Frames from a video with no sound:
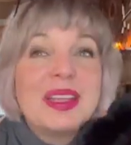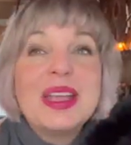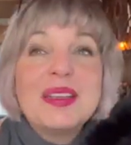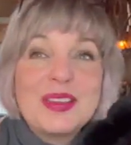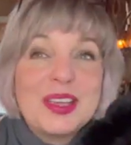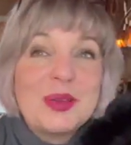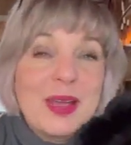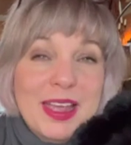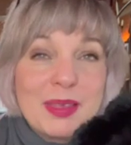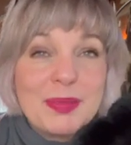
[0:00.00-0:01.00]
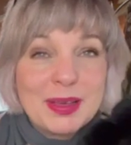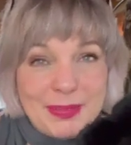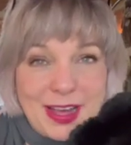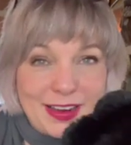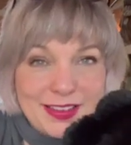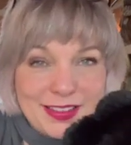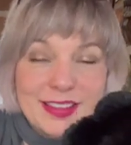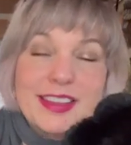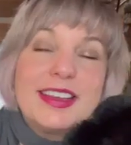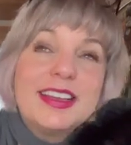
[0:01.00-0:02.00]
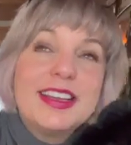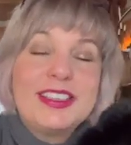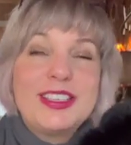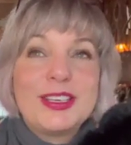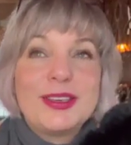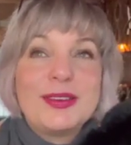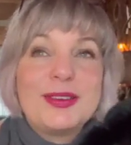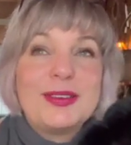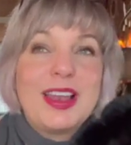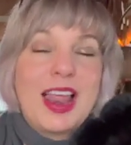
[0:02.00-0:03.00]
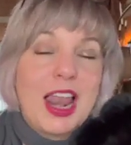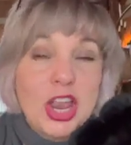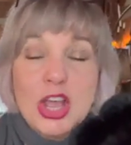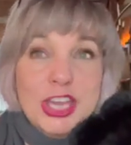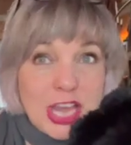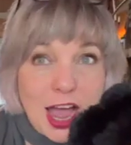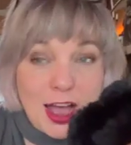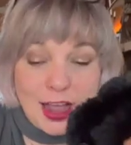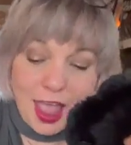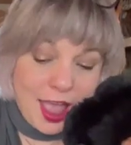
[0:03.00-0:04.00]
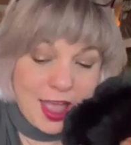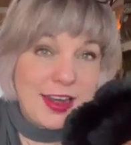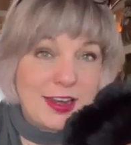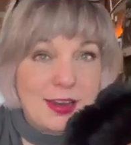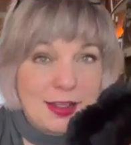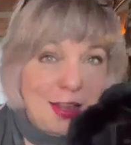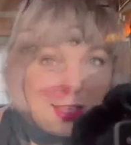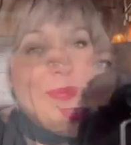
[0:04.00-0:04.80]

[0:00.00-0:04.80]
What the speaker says: So you pay the big bucks to look young and classy.